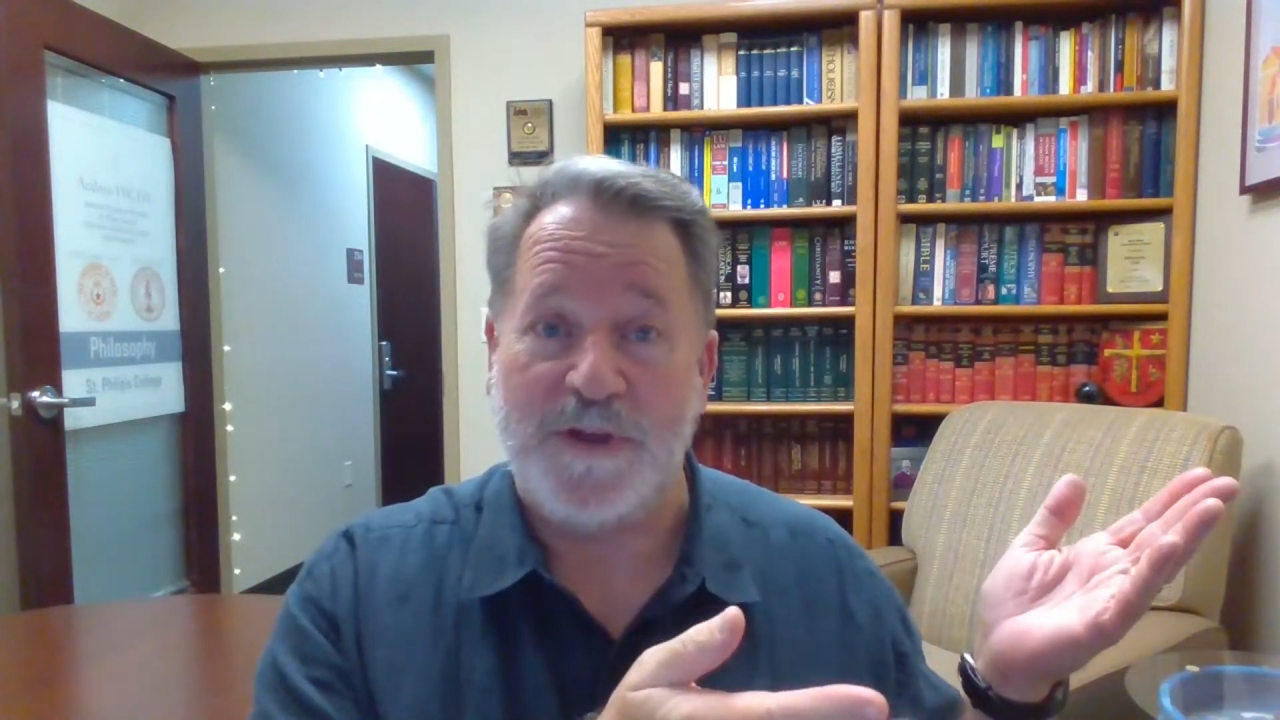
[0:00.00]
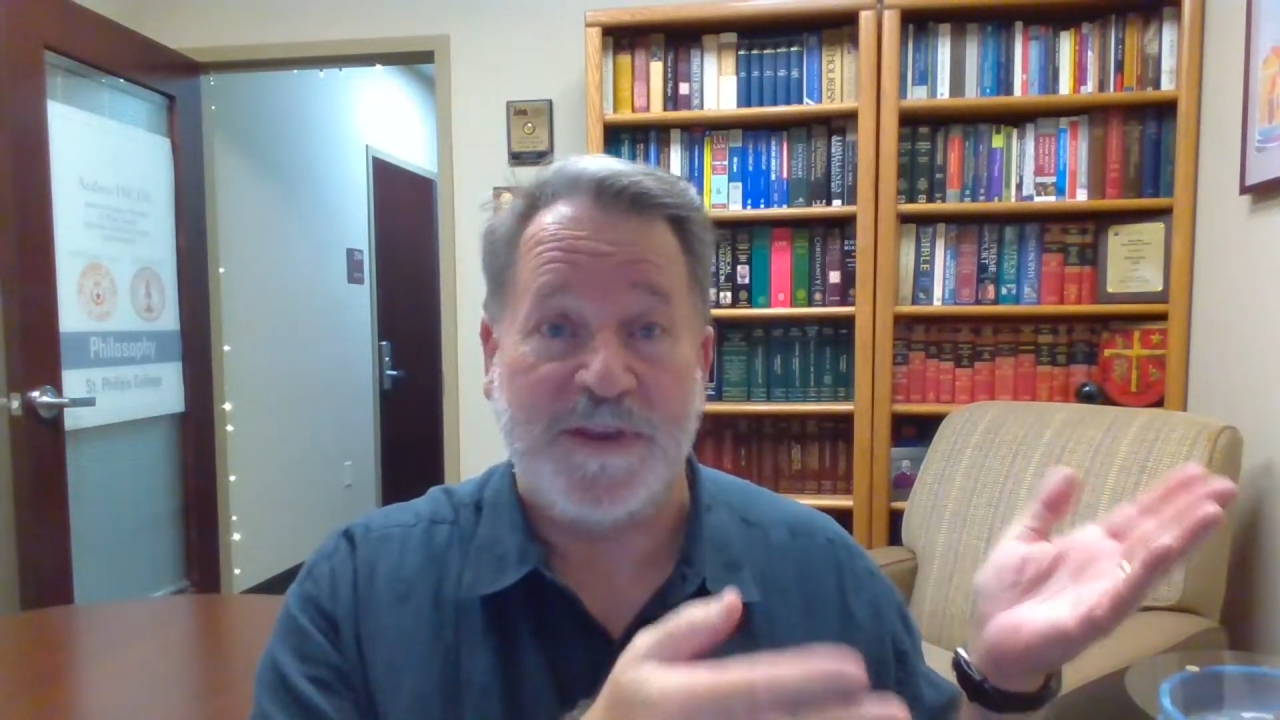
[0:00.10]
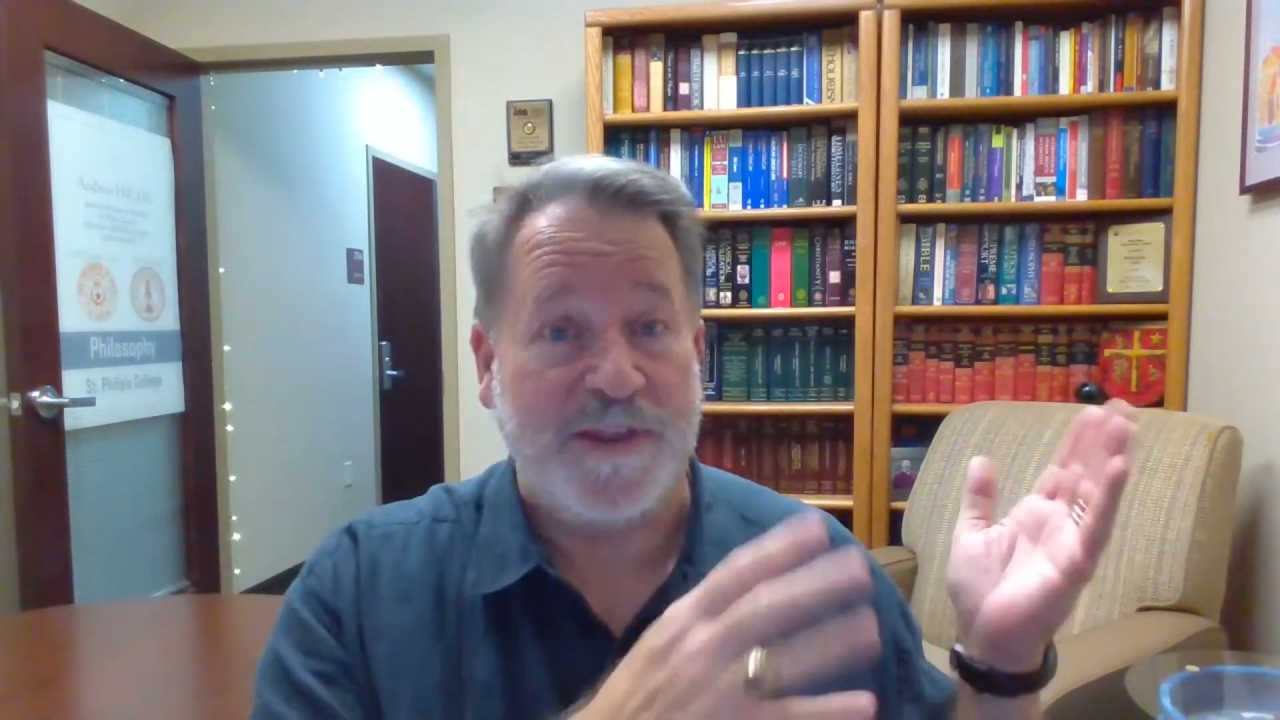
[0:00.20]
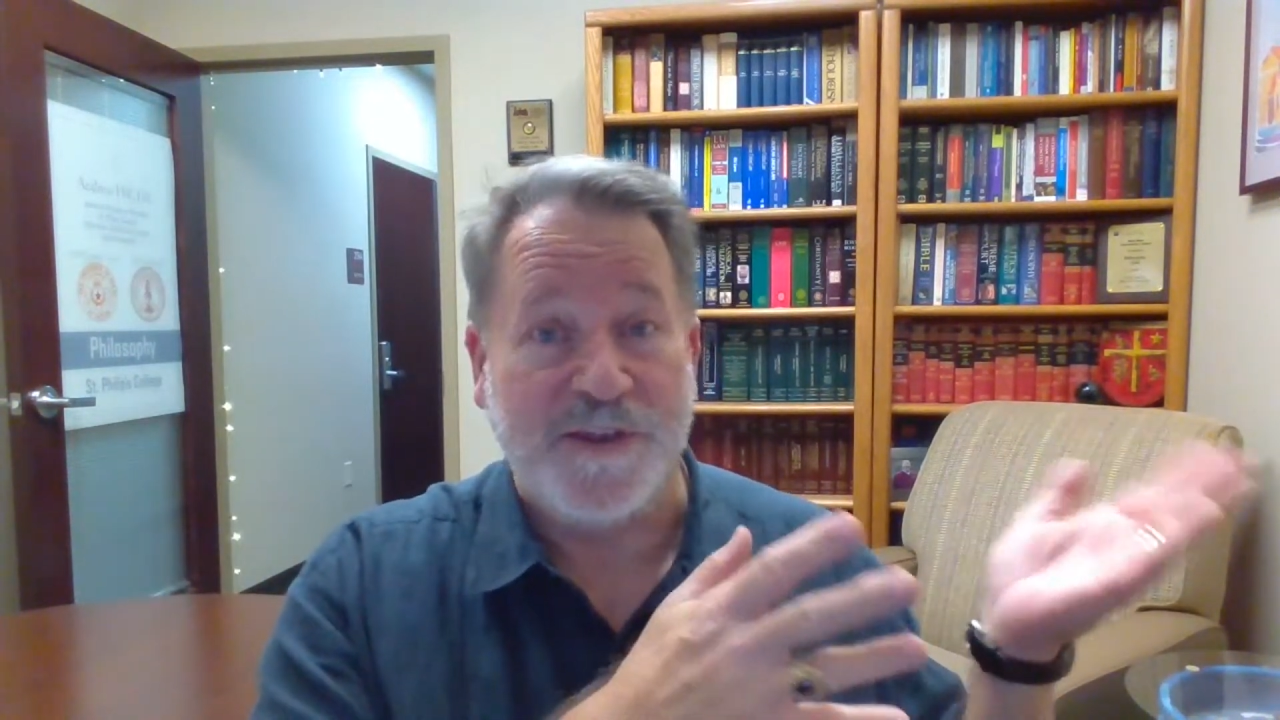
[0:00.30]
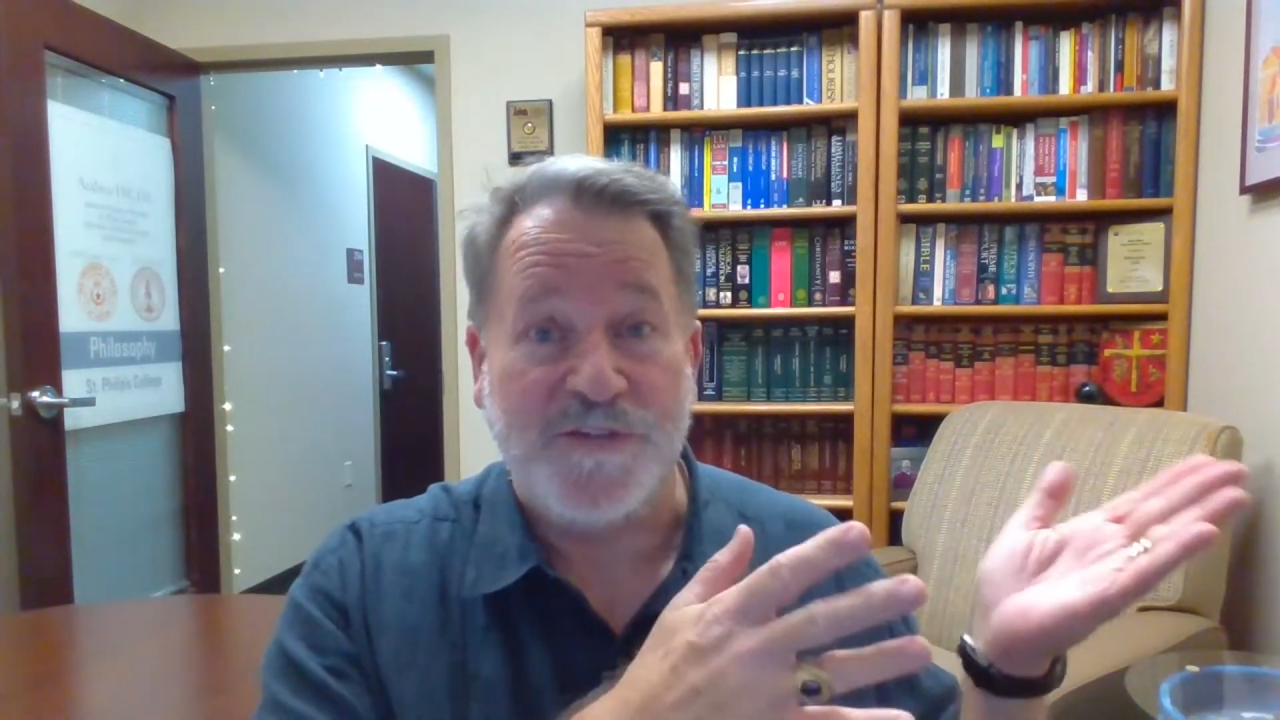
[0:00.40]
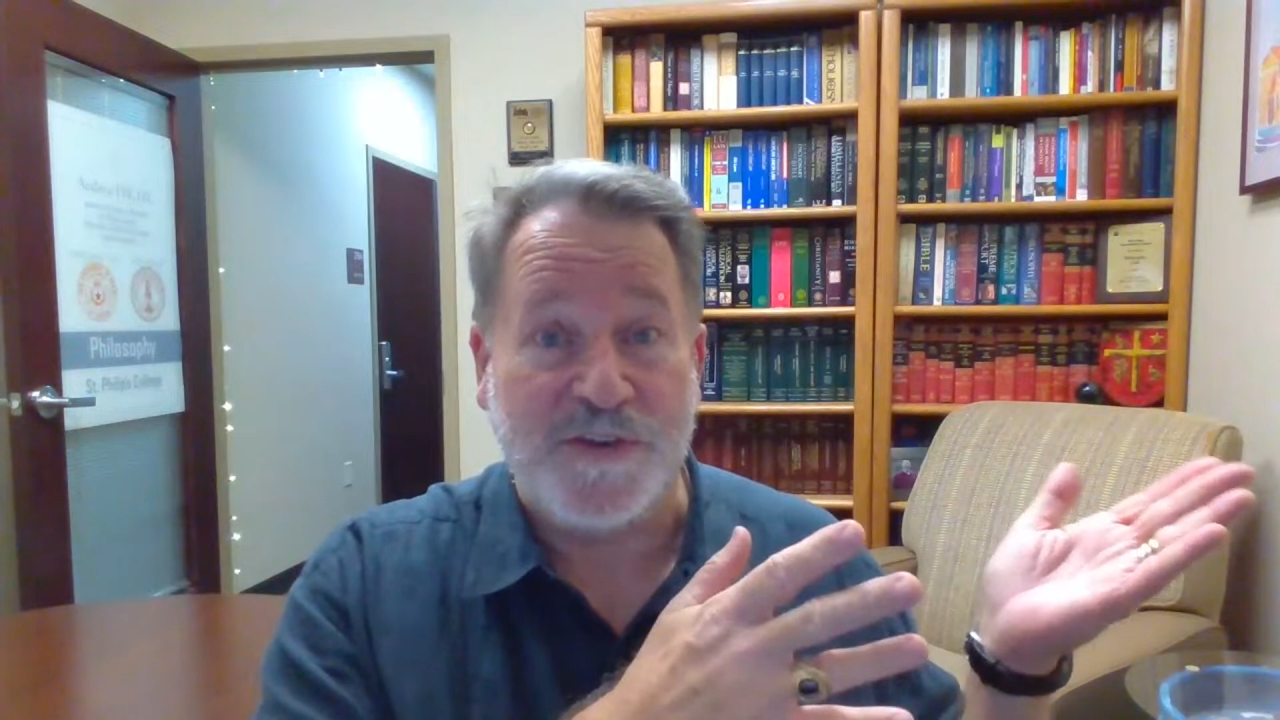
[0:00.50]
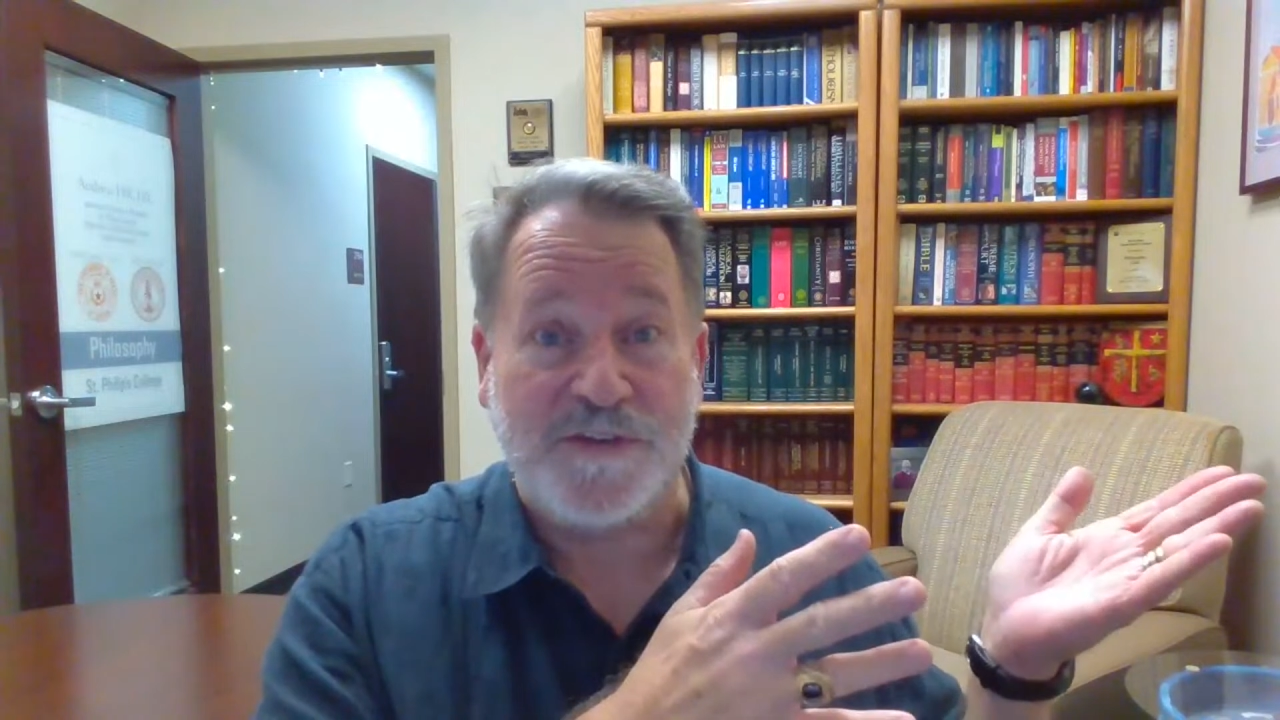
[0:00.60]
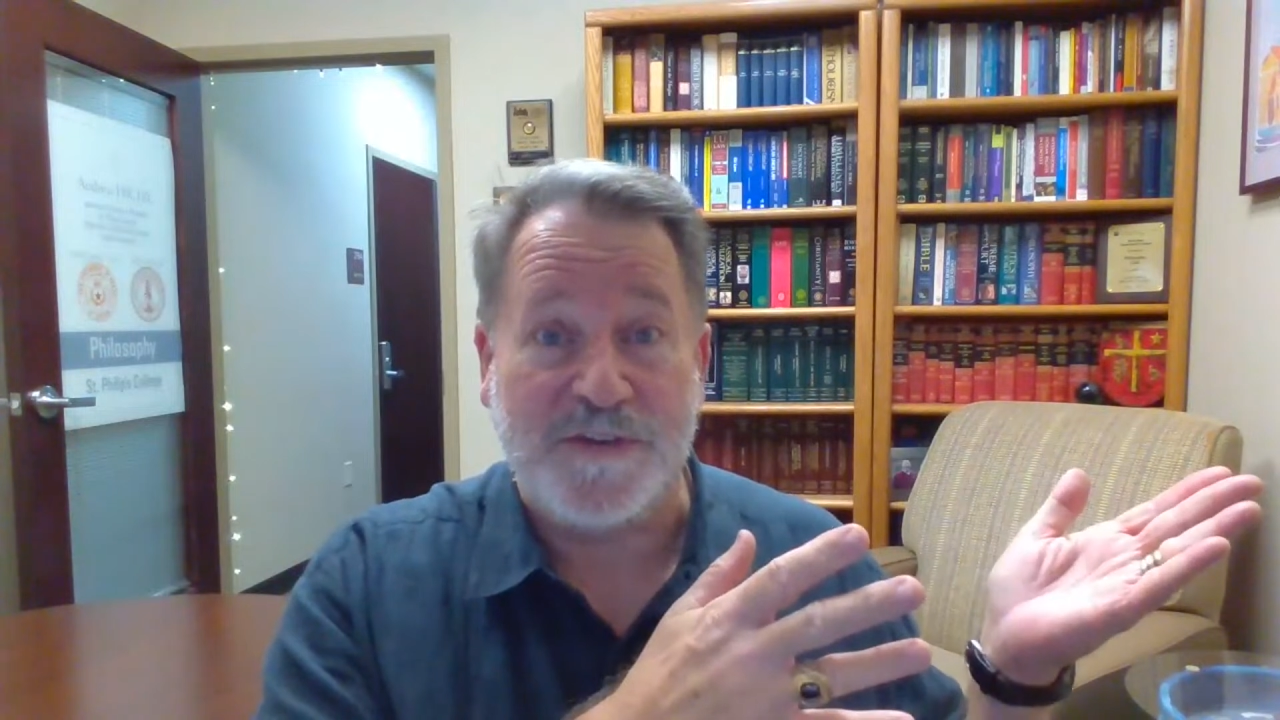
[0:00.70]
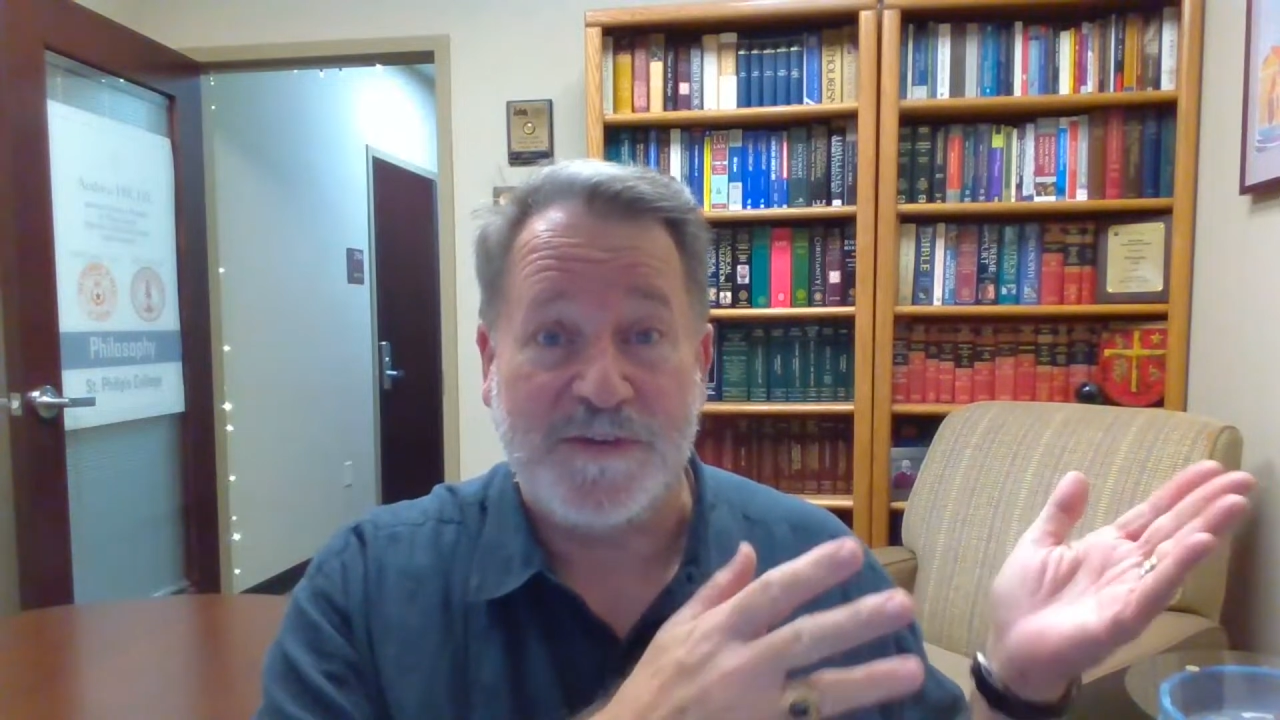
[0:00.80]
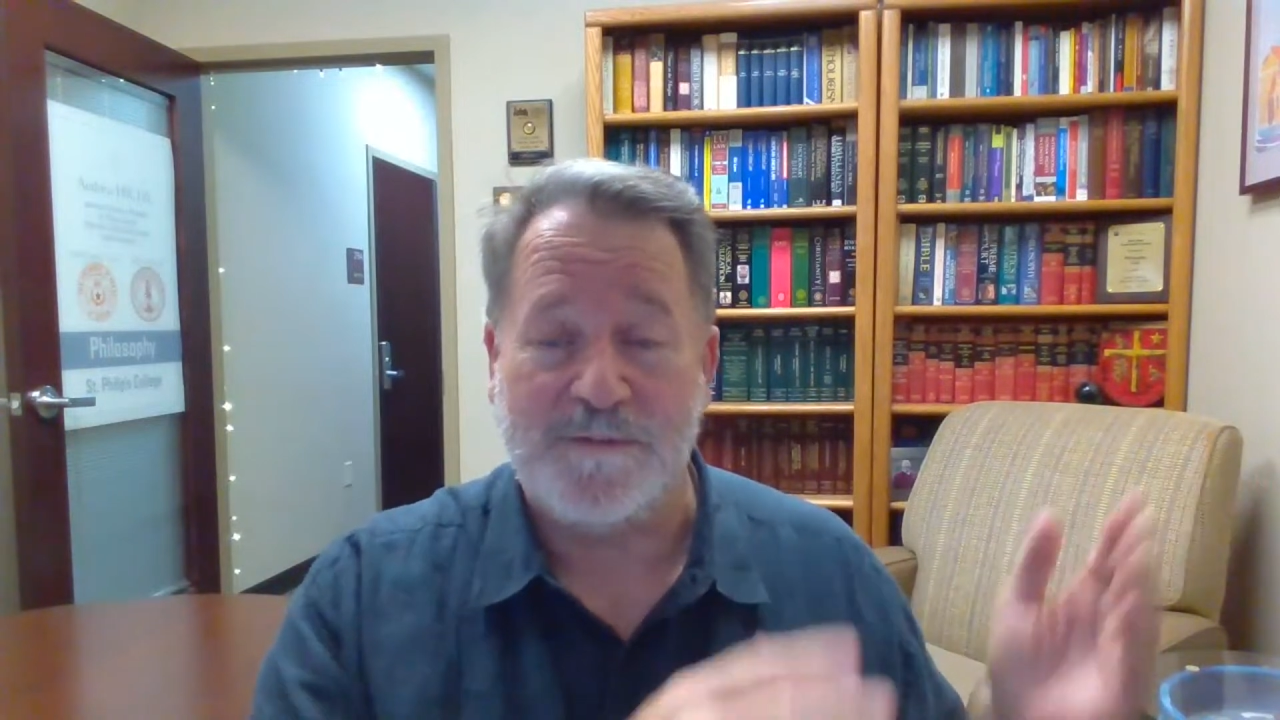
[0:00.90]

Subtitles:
and innocent?